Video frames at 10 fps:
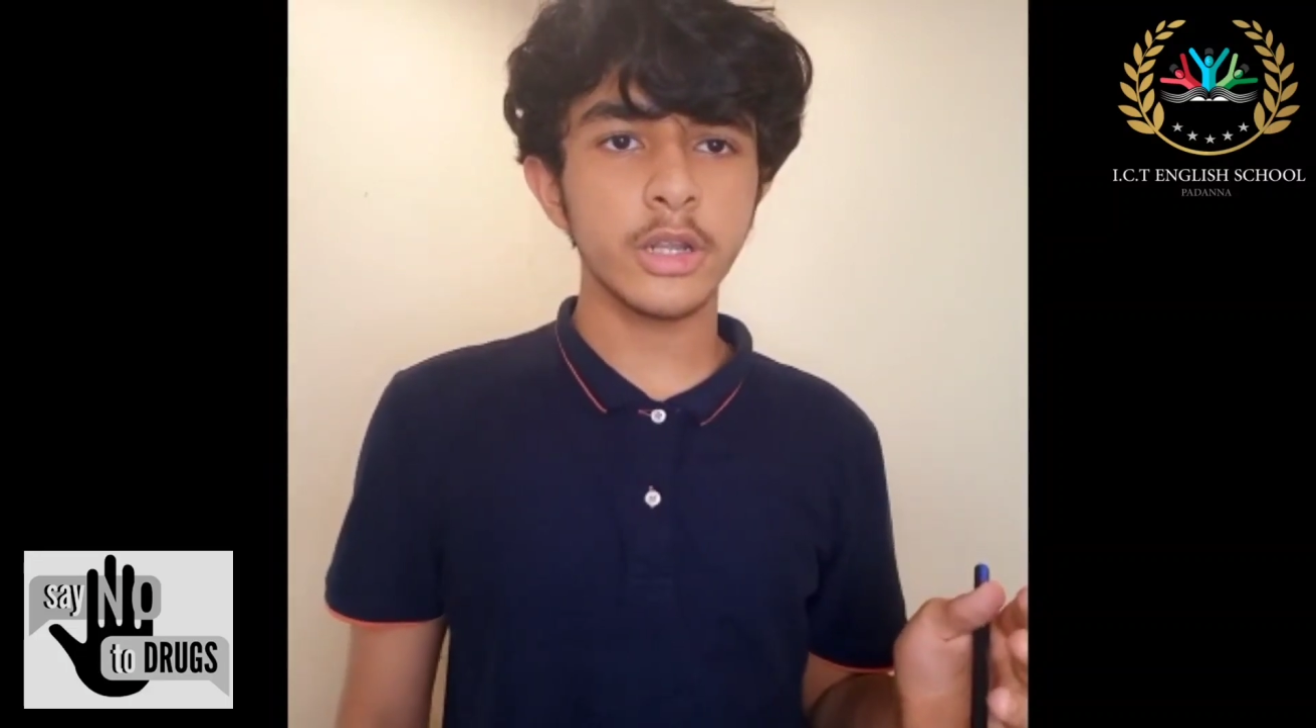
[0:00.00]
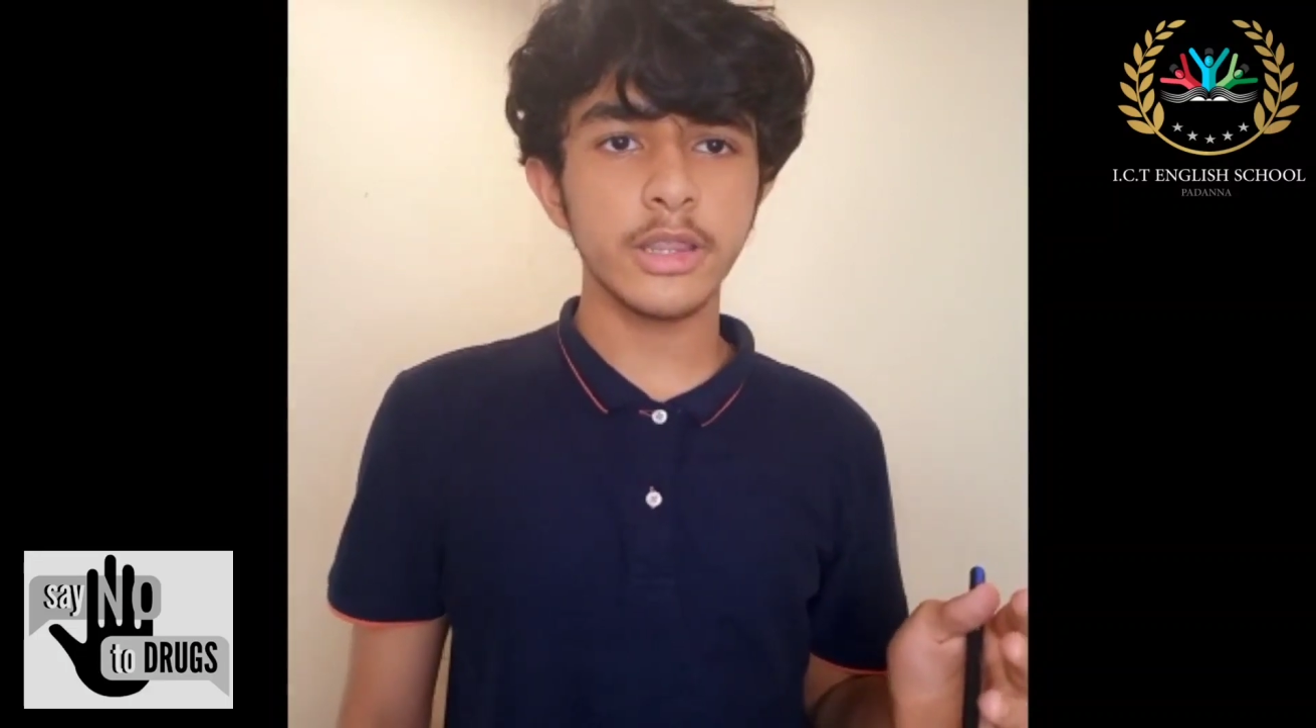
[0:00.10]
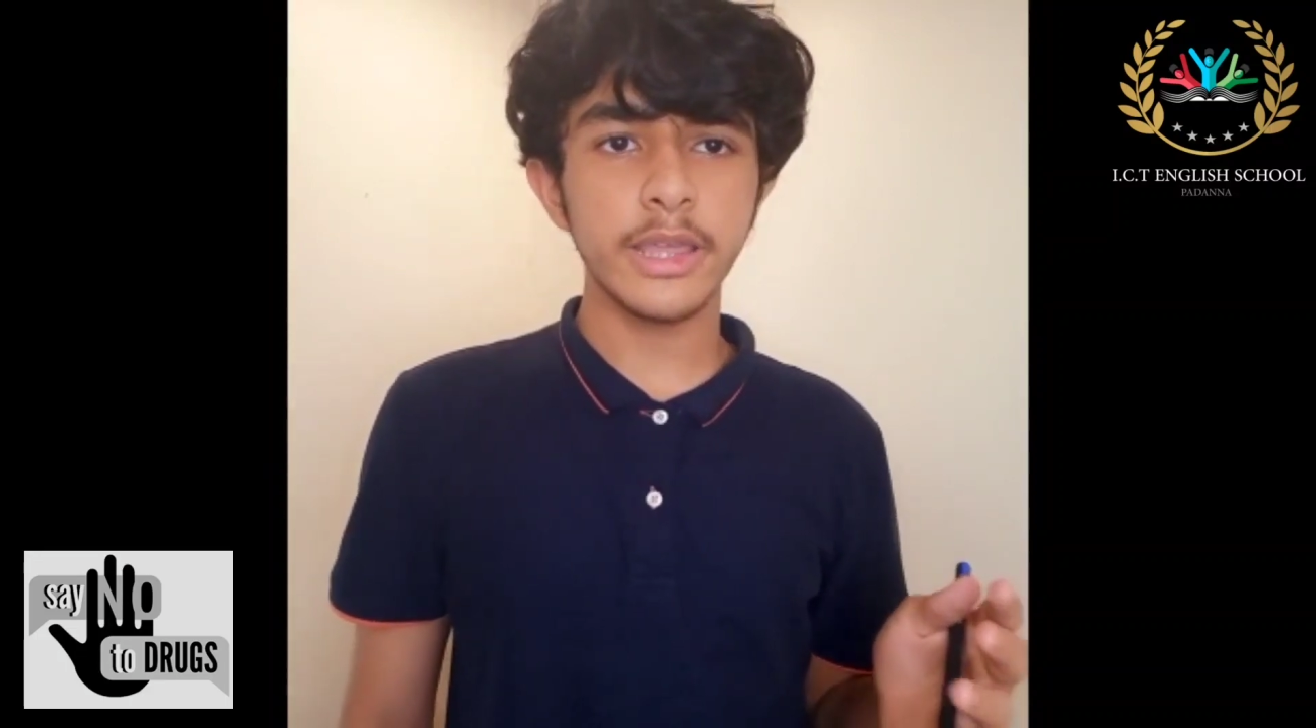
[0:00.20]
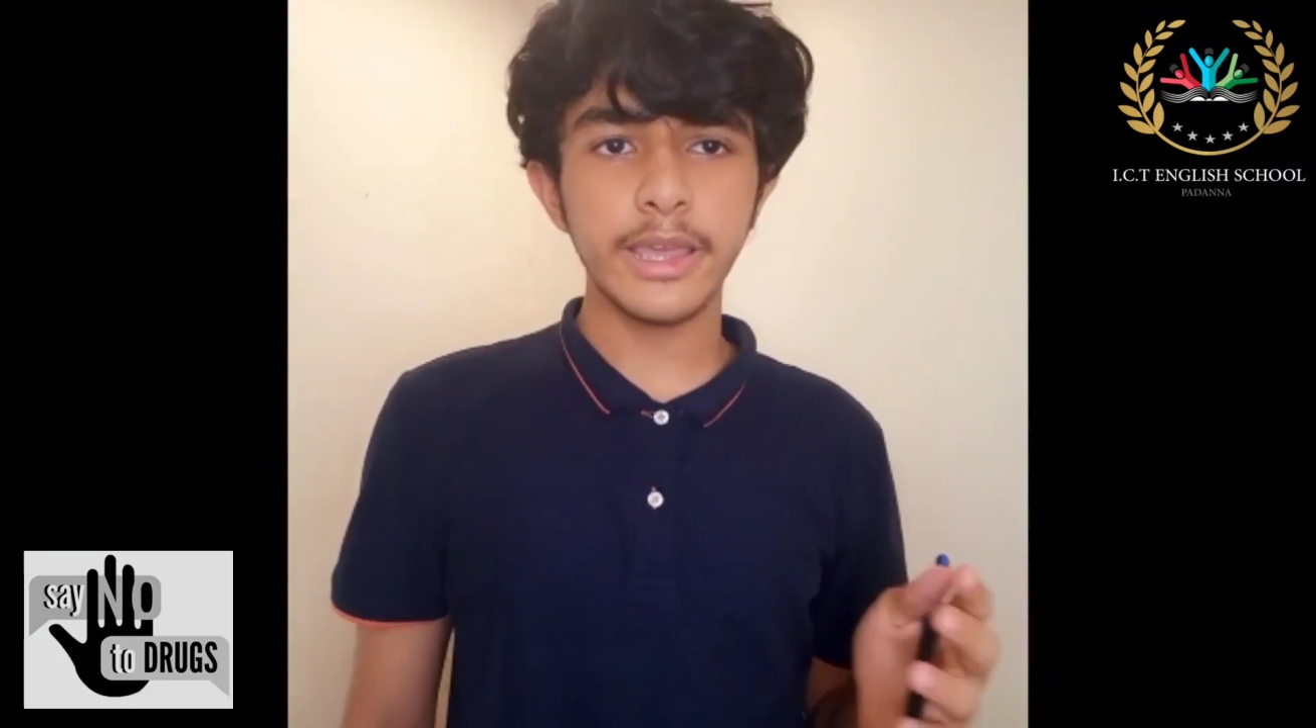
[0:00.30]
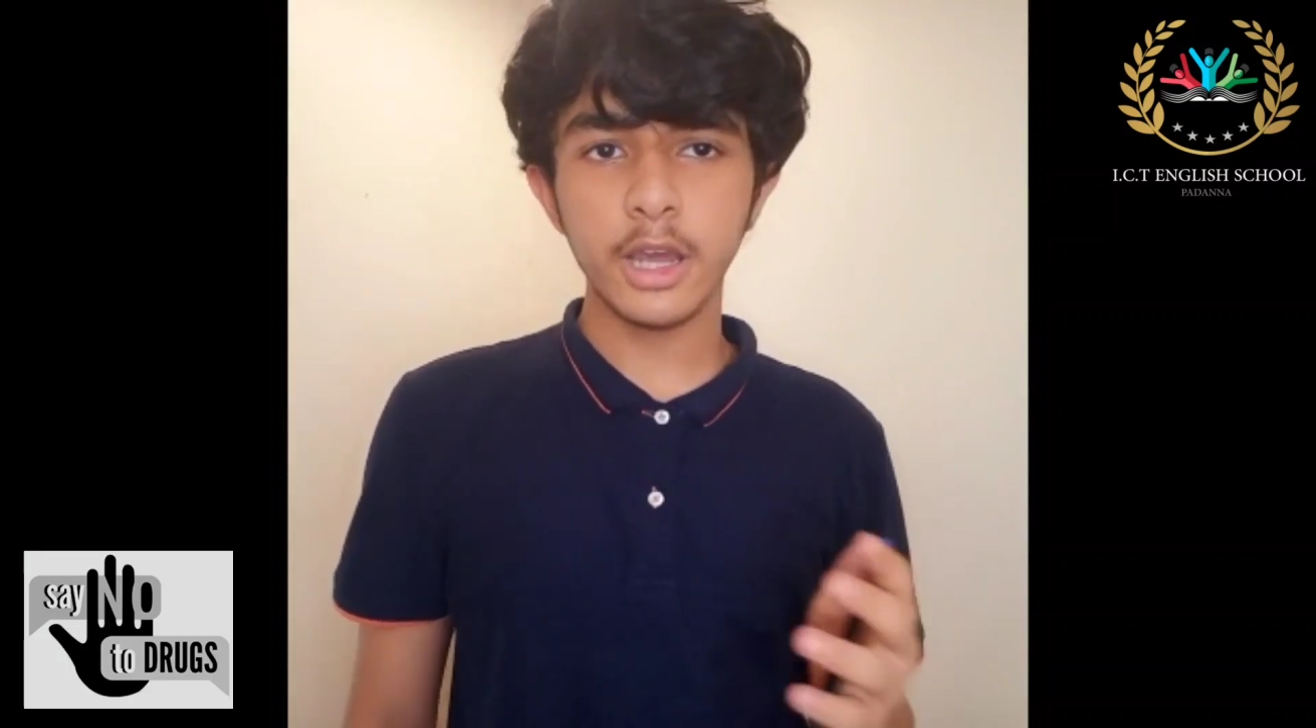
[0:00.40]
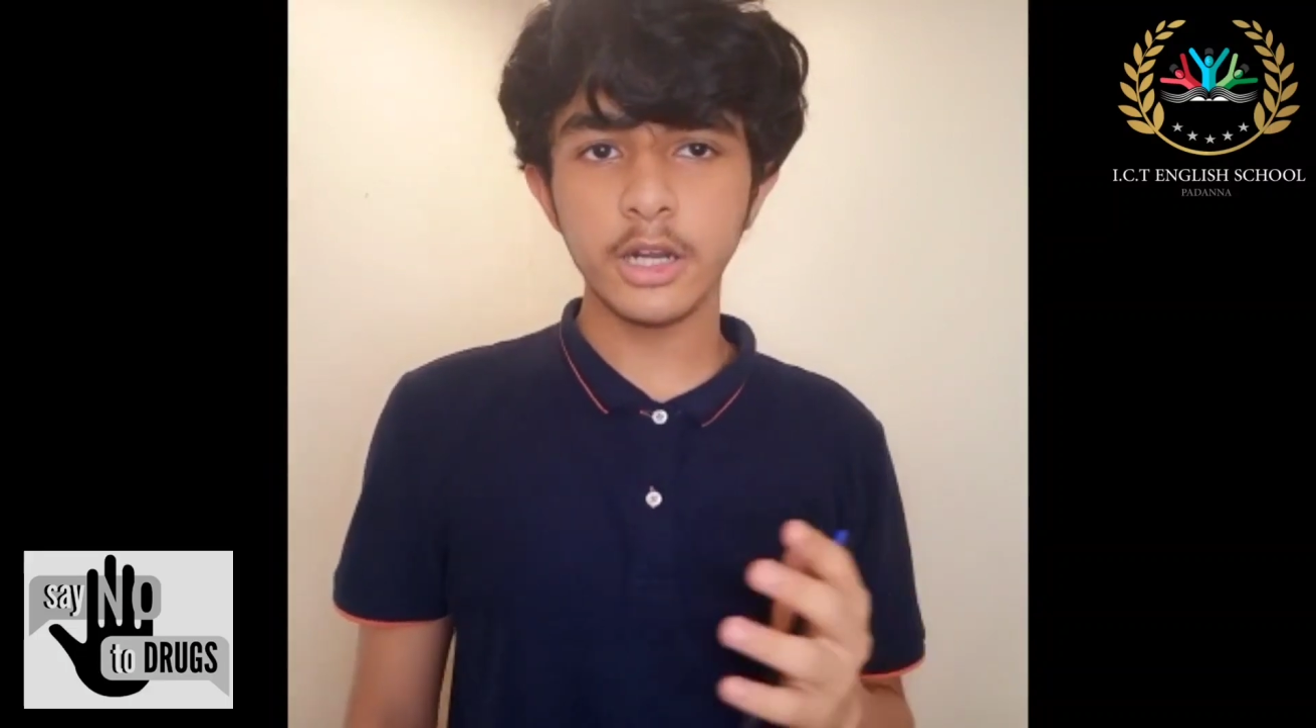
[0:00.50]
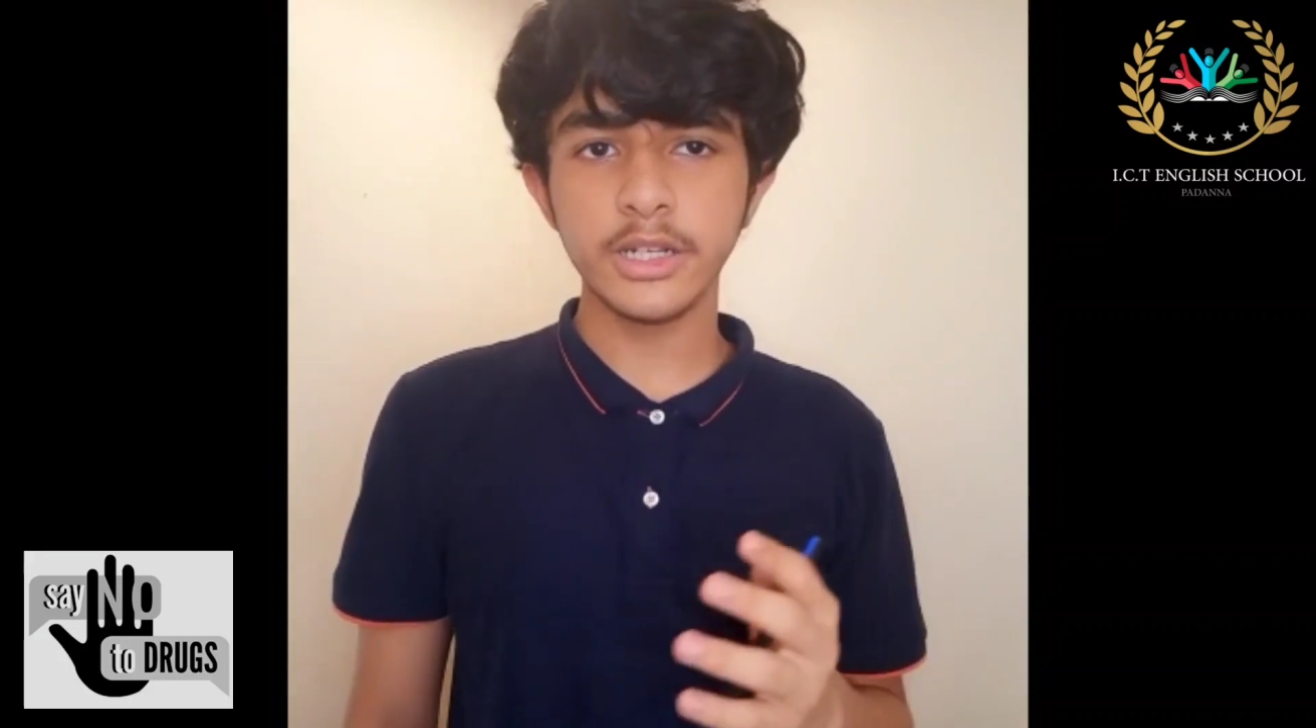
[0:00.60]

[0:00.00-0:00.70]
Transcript: they are